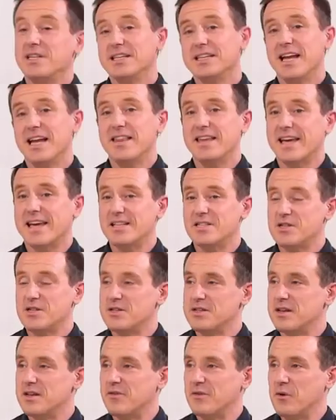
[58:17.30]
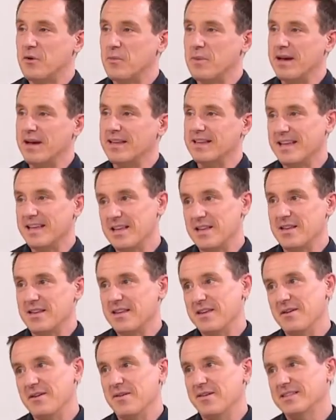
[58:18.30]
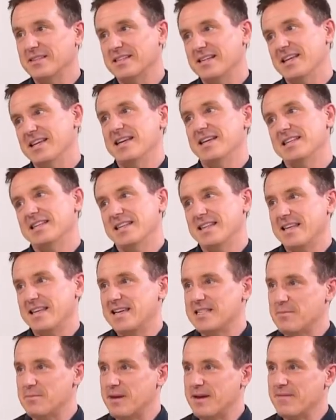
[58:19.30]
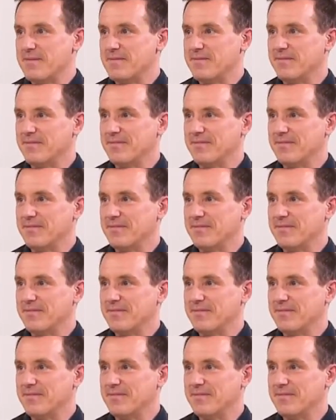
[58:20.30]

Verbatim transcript: didn't let the kids do the difficult bit and then you actually did the easy bit?